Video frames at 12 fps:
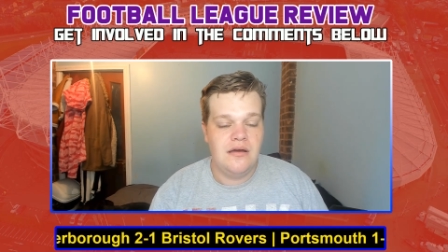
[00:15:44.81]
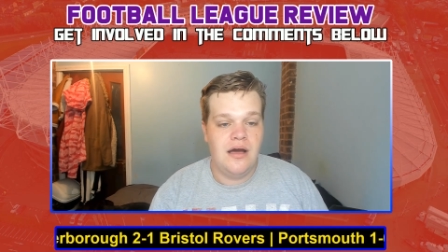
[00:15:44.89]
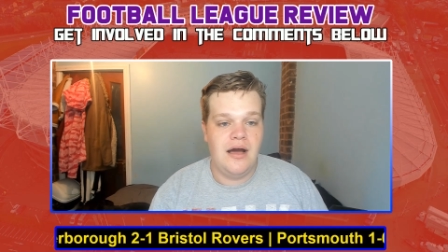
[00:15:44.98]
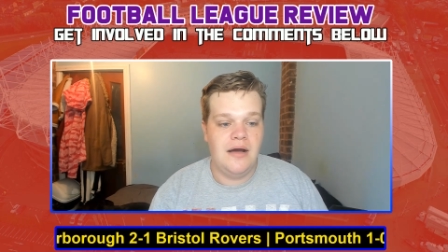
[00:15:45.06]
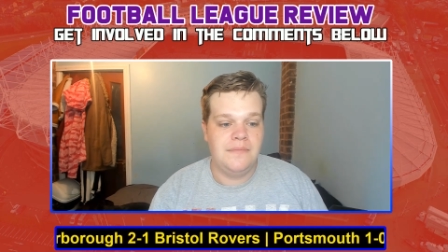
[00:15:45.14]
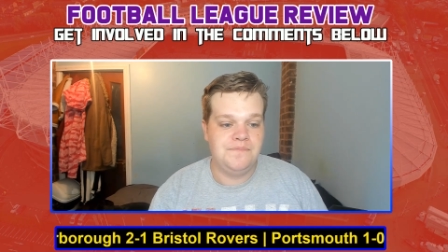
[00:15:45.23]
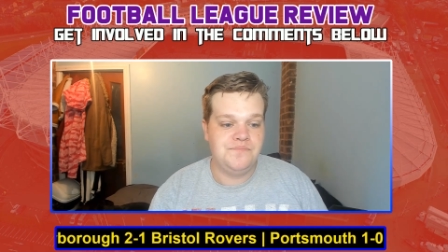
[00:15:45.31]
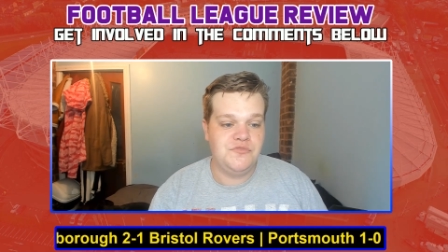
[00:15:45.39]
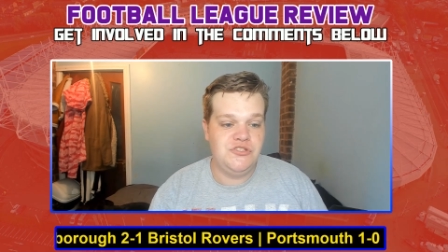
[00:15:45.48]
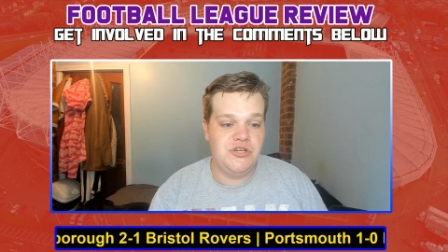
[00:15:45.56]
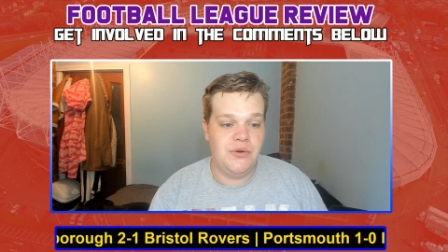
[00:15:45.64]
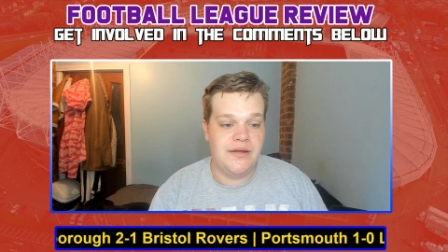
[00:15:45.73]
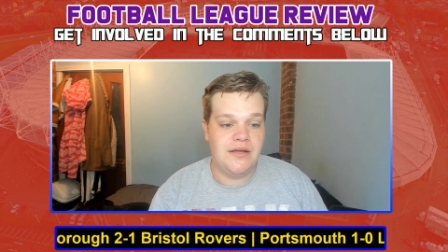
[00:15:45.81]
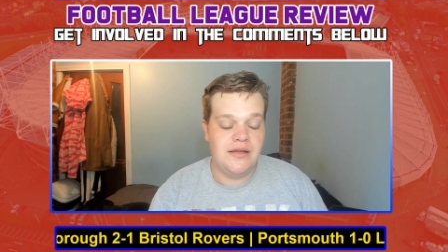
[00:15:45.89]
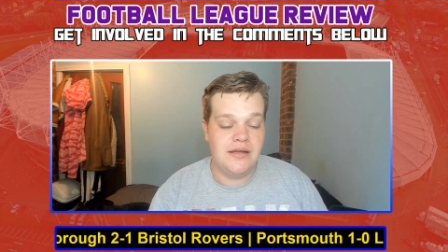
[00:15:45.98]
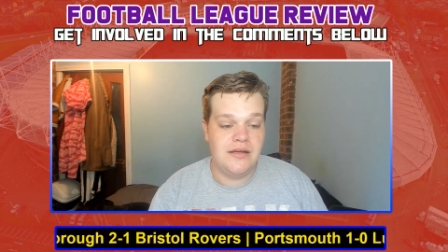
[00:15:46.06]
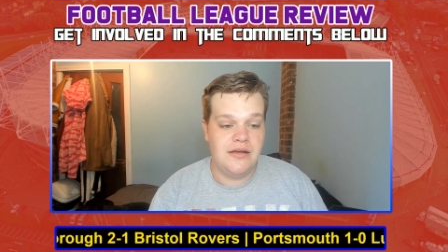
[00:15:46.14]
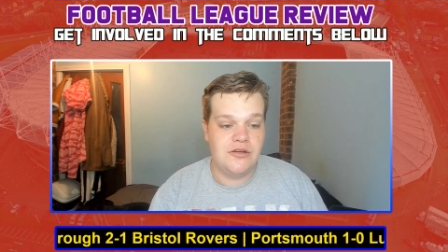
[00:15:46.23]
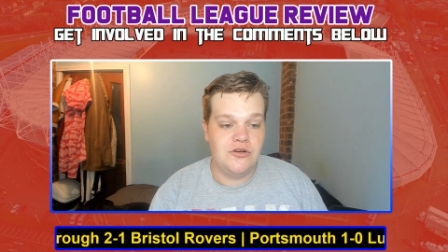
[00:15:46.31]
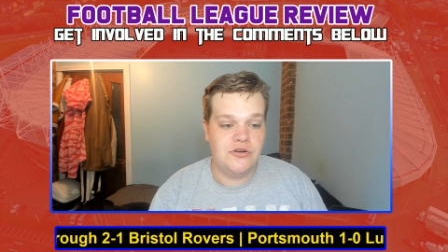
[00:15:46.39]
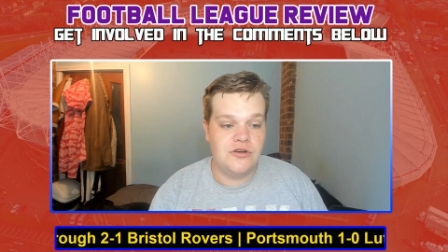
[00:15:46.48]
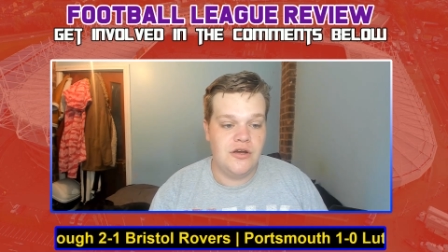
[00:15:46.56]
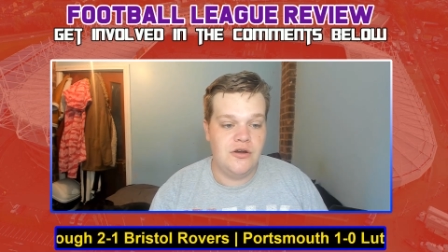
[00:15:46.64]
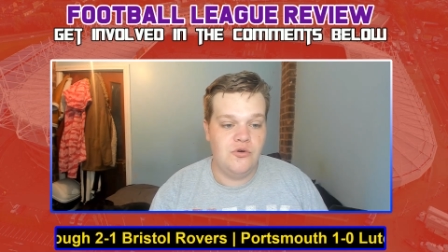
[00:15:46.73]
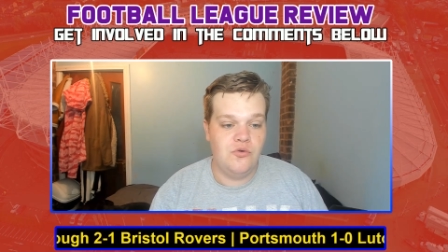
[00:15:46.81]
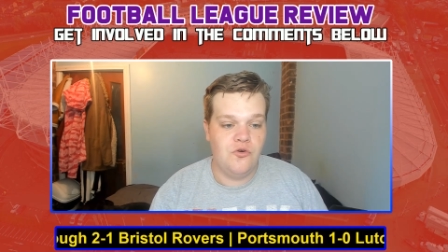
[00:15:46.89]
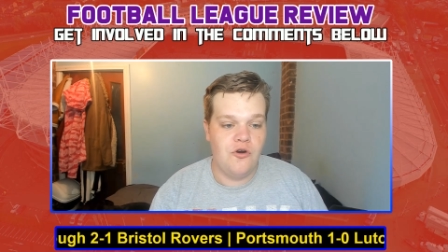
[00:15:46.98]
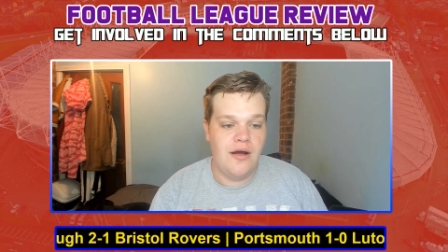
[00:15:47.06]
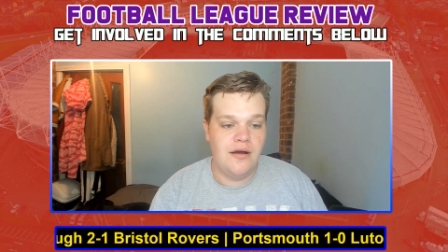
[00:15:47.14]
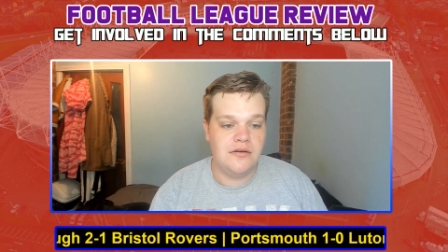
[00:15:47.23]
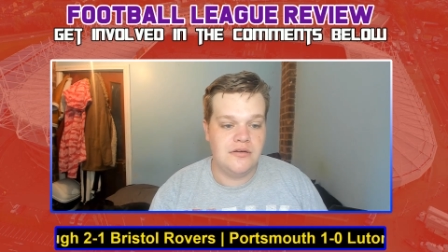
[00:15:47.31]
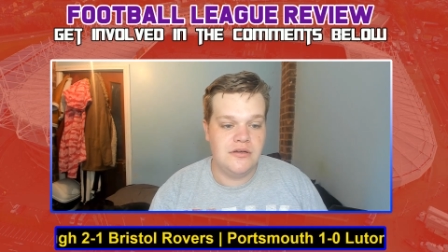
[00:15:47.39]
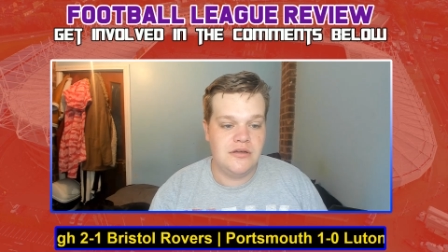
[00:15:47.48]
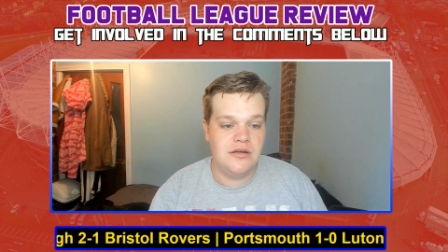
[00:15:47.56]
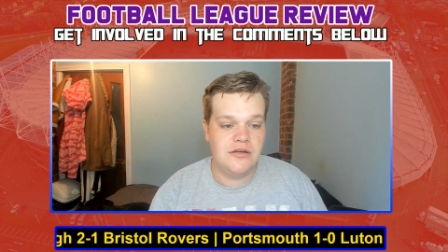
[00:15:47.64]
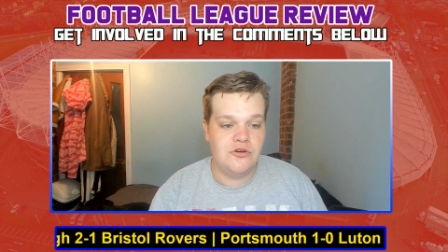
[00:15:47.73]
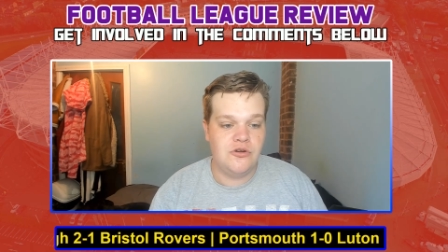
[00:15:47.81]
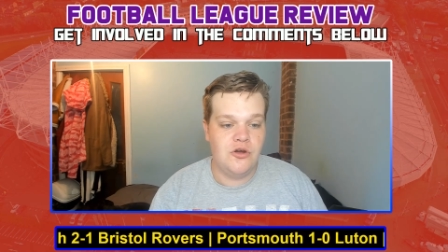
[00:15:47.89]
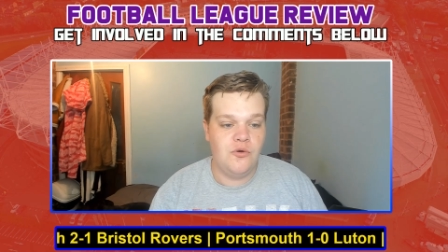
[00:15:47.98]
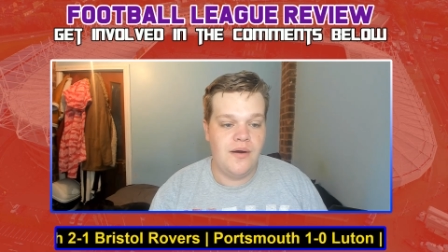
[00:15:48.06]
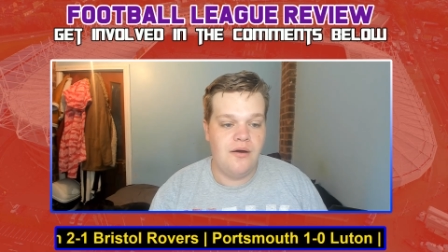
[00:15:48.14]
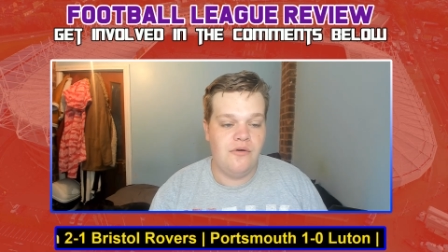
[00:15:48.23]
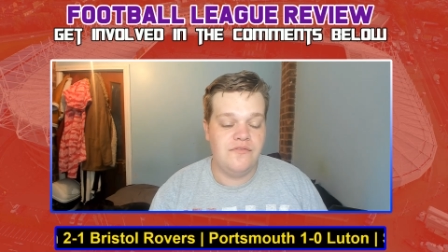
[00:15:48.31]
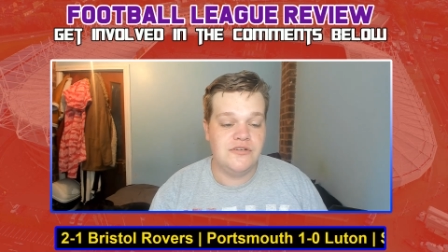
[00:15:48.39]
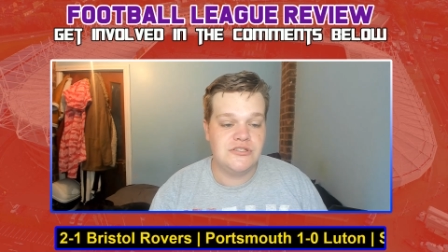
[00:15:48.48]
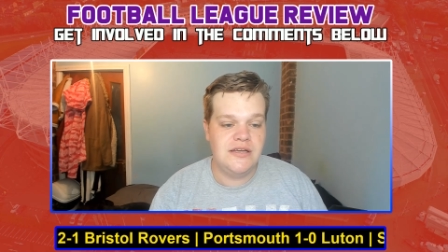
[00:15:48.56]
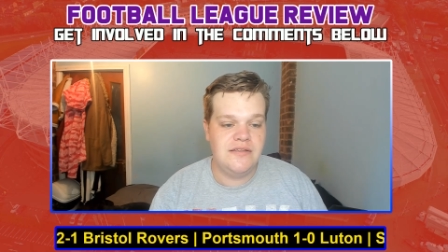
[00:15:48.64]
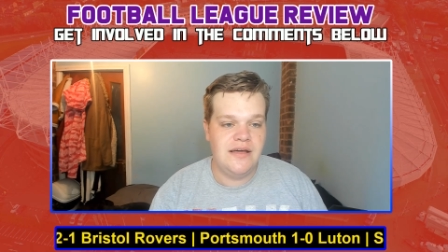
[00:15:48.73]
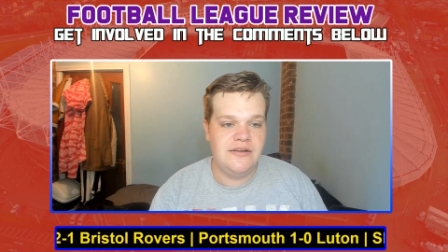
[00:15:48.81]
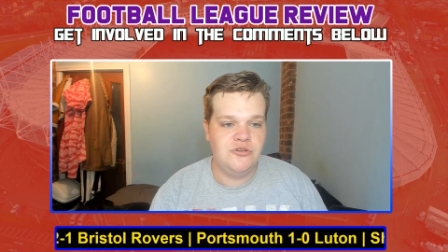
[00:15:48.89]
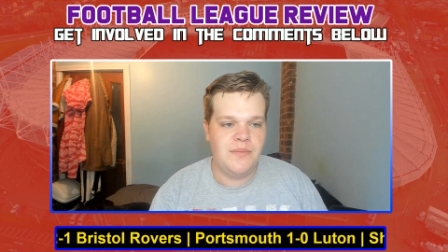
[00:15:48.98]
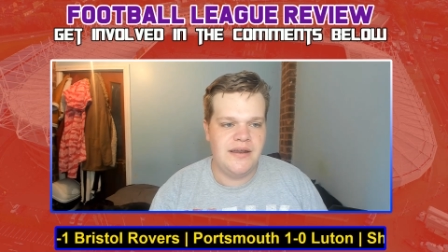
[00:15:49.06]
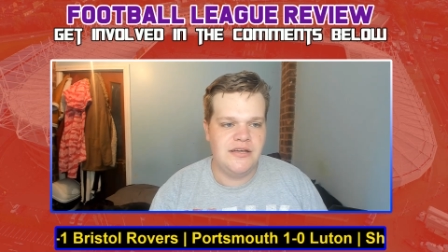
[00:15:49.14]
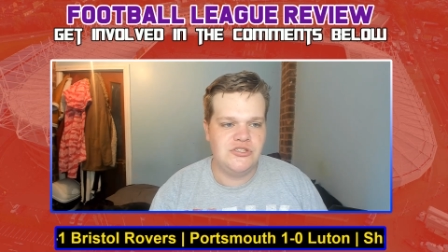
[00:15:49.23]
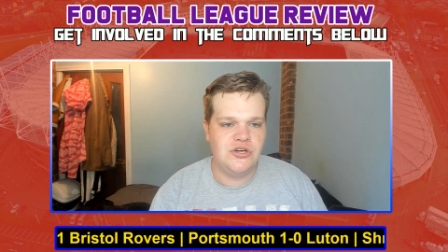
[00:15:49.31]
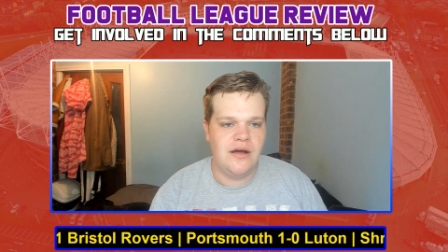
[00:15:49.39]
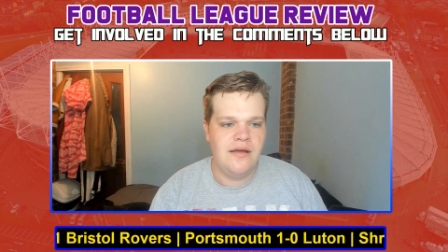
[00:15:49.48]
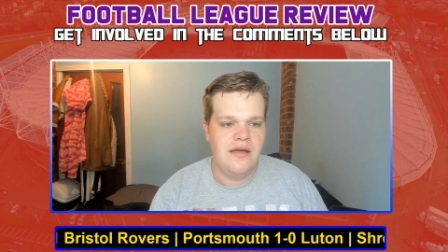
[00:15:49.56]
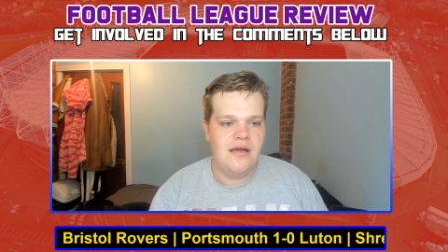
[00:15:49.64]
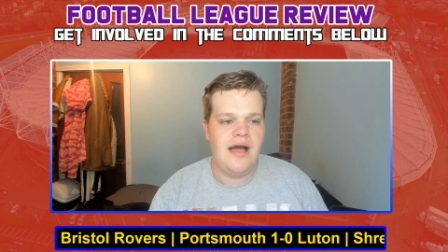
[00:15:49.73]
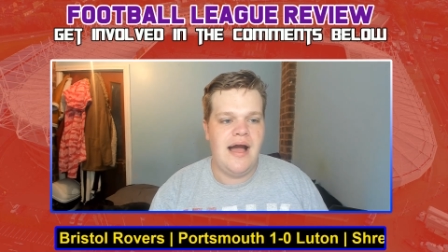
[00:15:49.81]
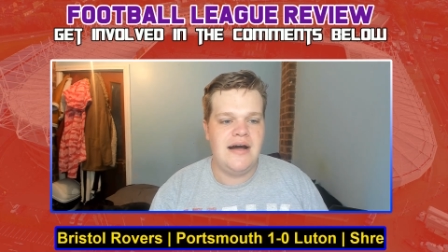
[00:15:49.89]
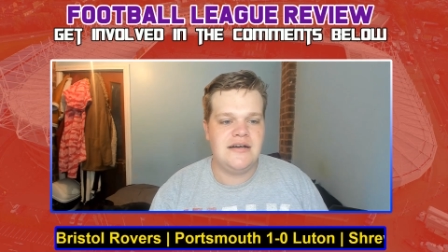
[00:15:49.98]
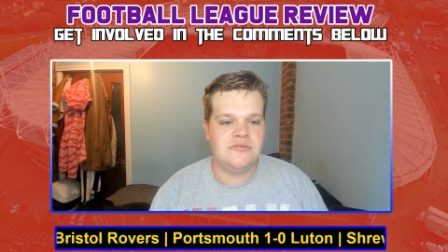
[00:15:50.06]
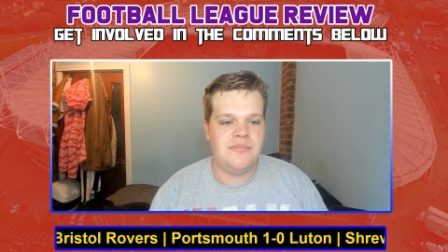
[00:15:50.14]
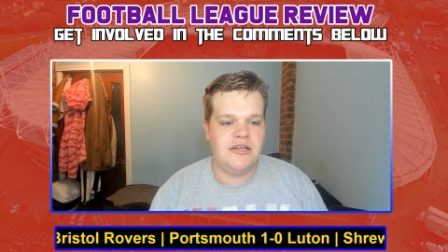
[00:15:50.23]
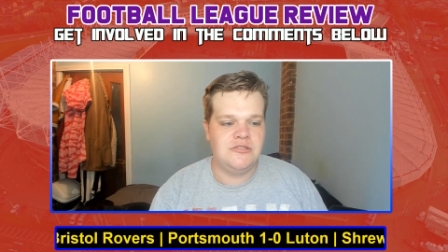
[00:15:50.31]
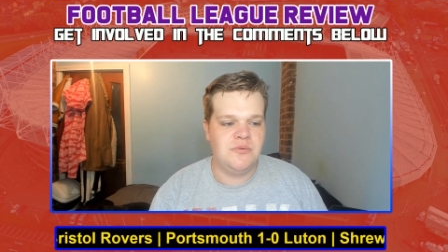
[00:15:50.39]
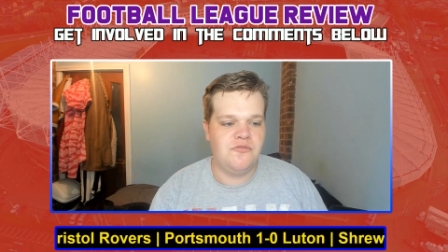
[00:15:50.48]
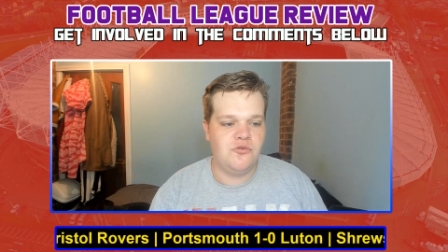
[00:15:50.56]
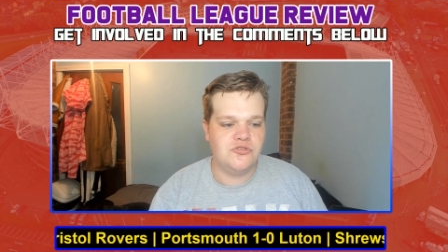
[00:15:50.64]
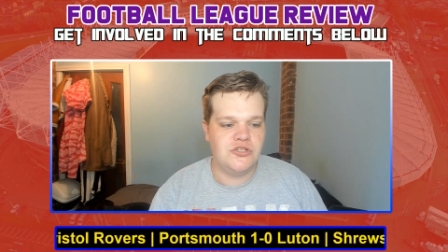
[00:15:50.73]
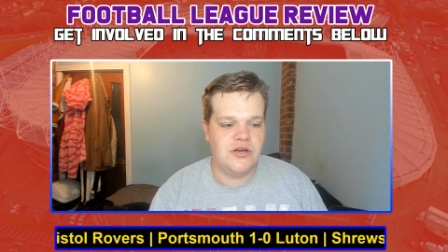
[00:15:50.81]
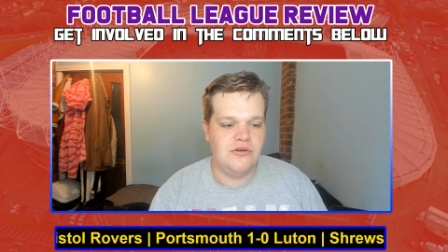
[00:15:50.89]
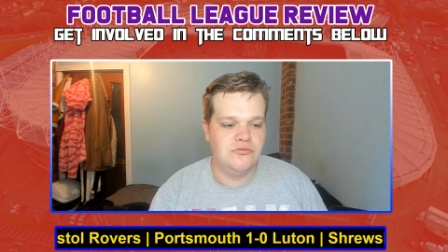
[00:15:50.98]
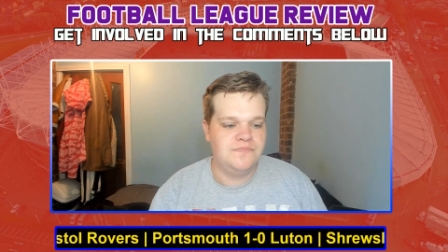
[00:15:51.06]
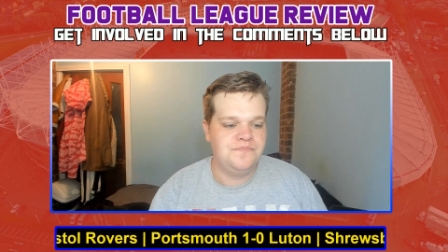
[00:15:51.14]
It could go well. Obviously, their new manager hasn't managed before, so